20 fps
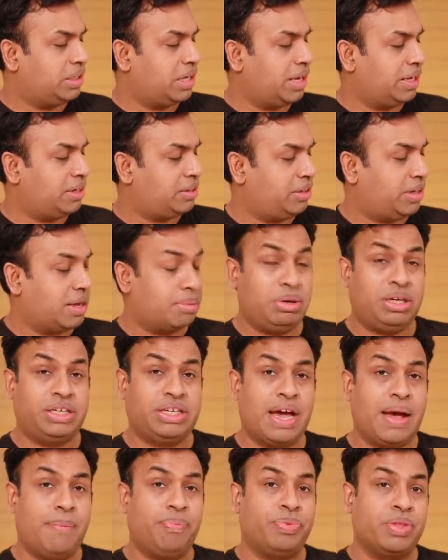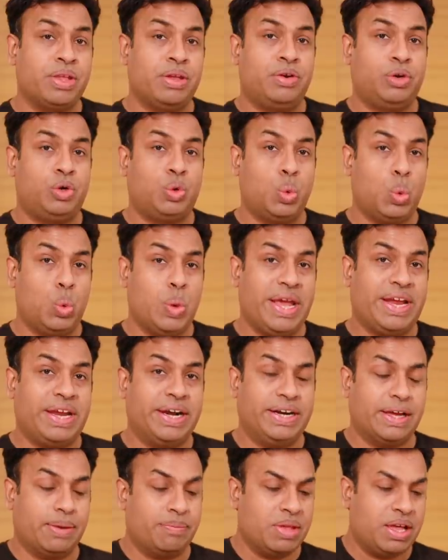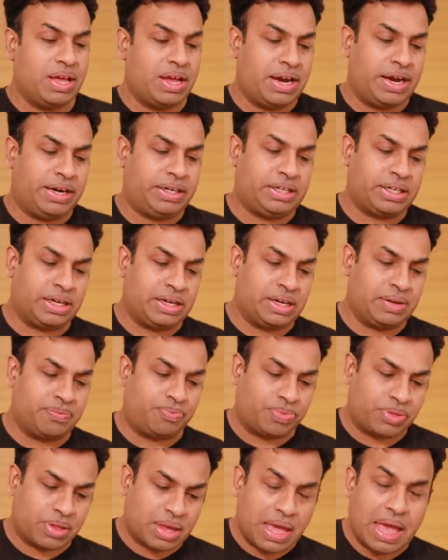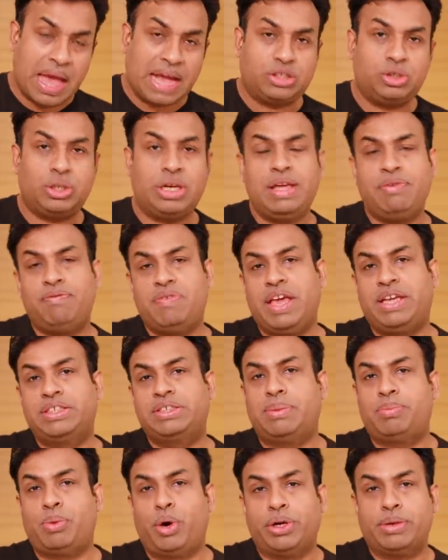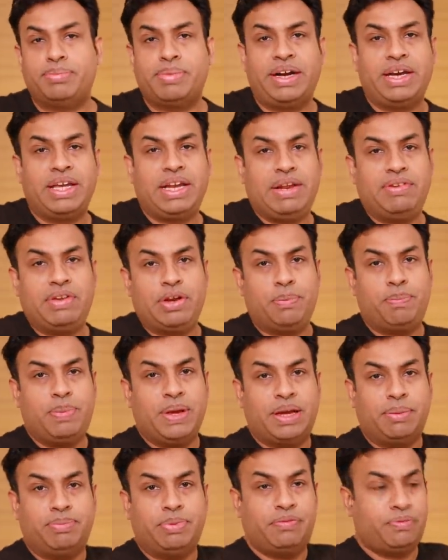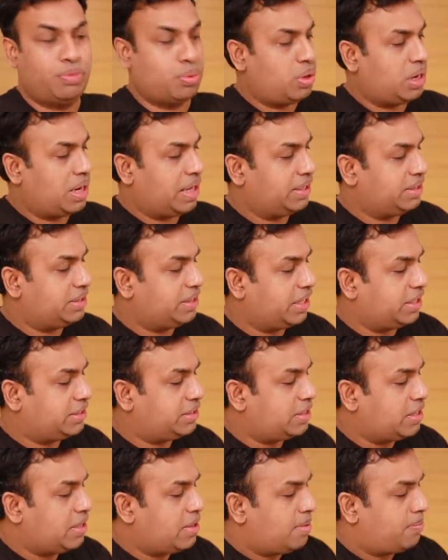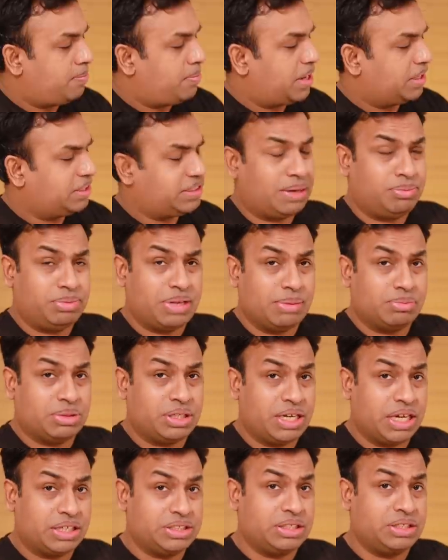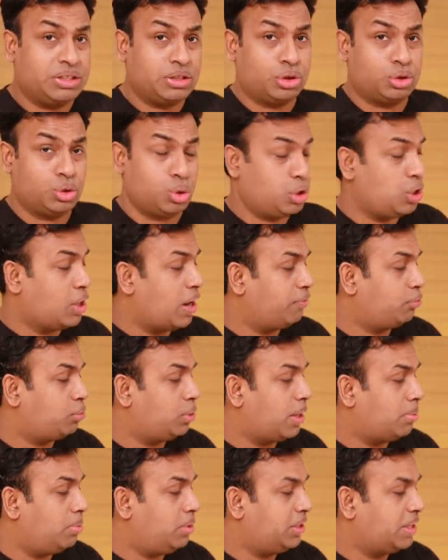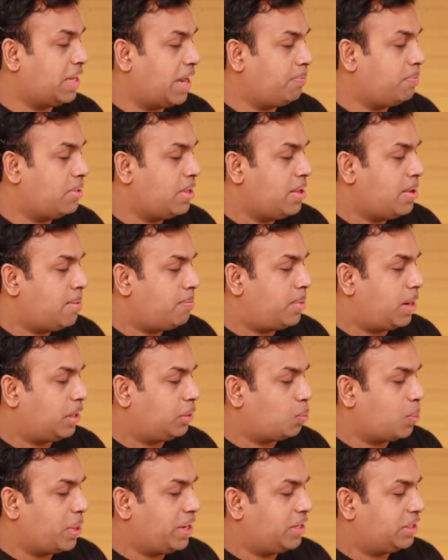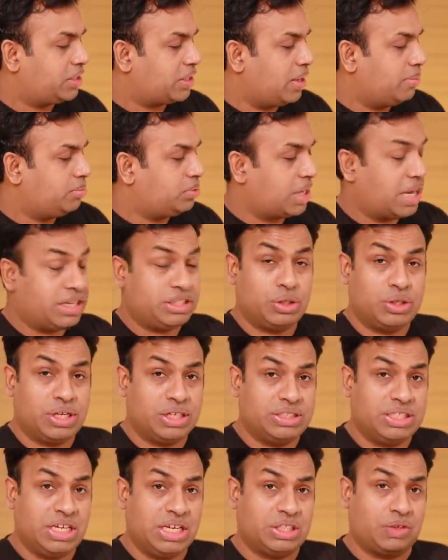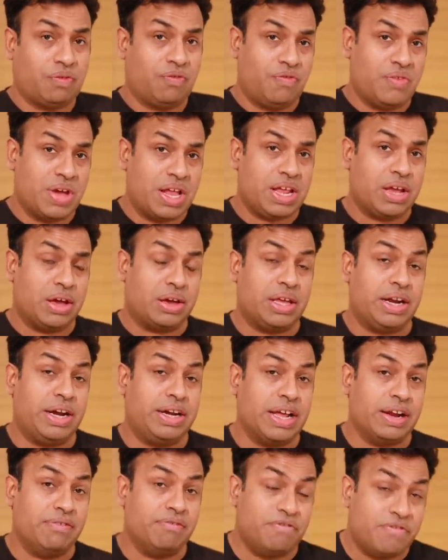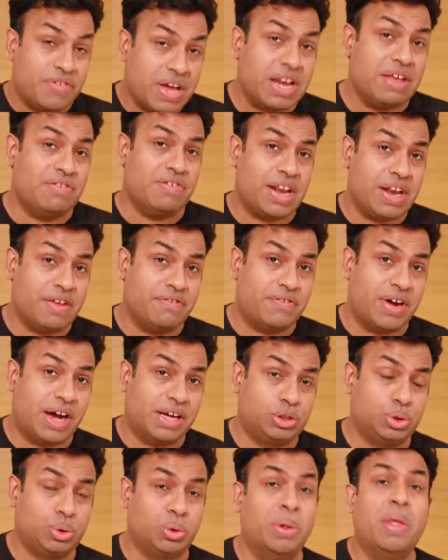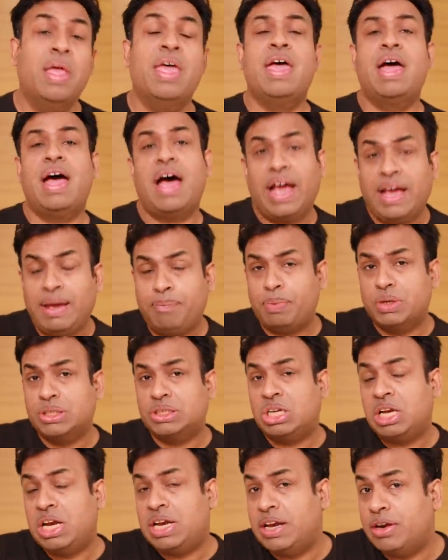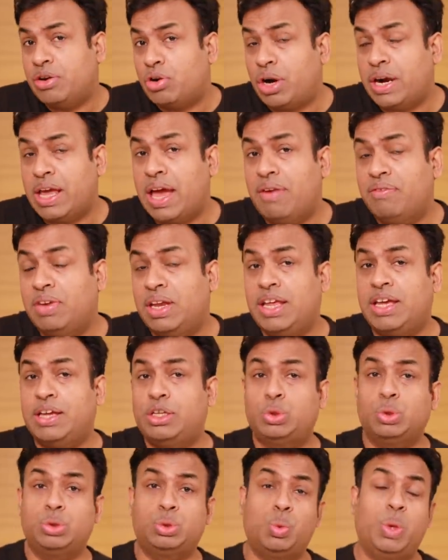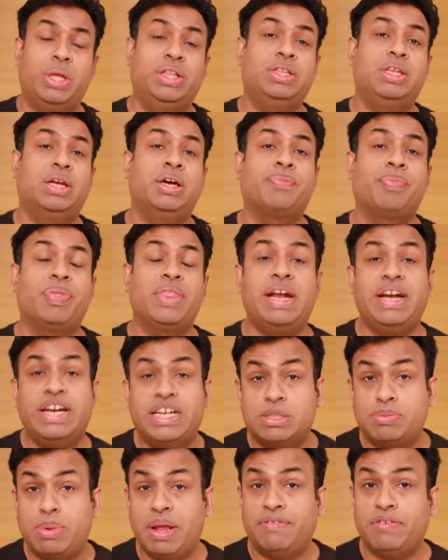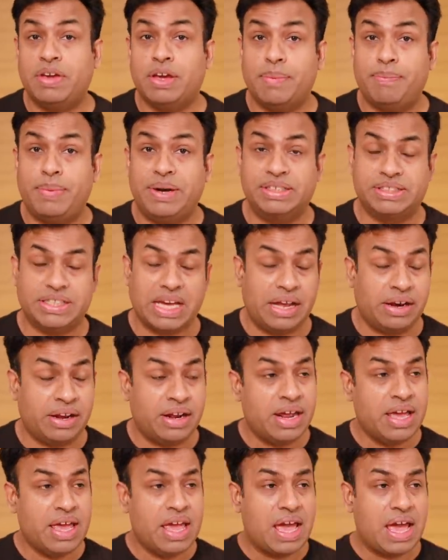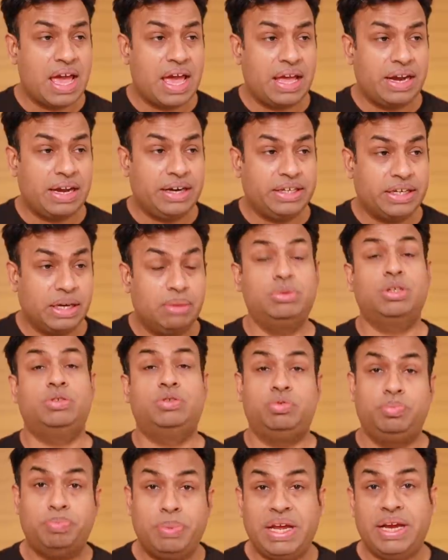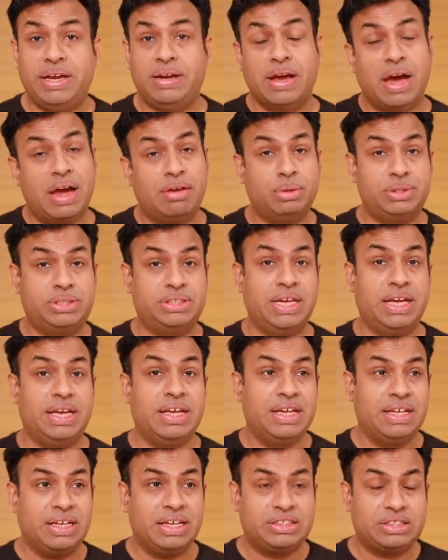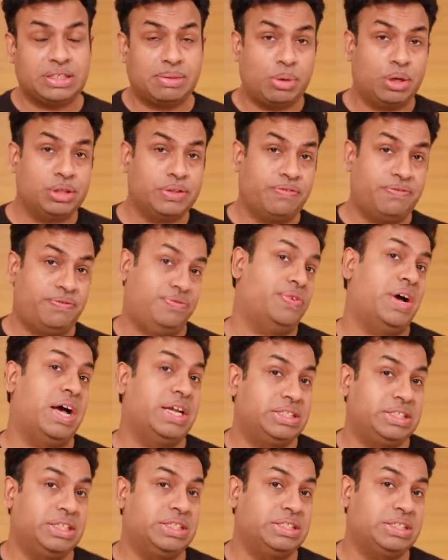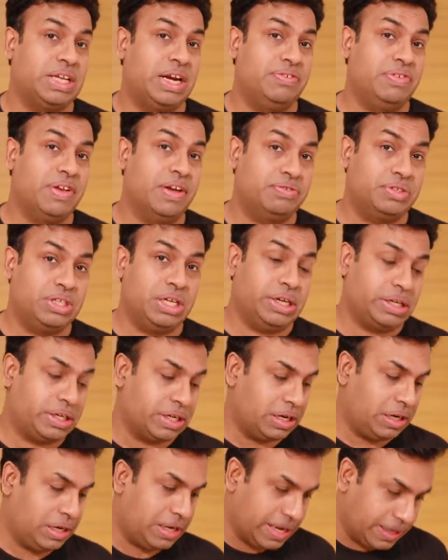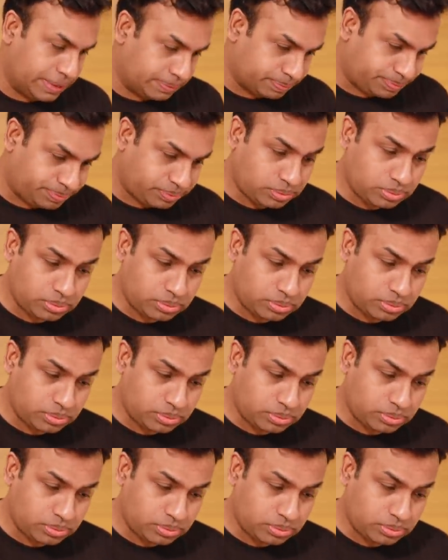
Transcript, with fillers: like double tap to wake it up. It uh, actually wakes up automatically when you pick up the phone like this, but sometimes it doesn't, so you have to double tap. But when it comes, as you can see, it's very accurate and very, very fast. So I personally did not have any issues with the in-display fingerprint scanner, and in terms of speed, I would say it's among the fastest that we have seen till date.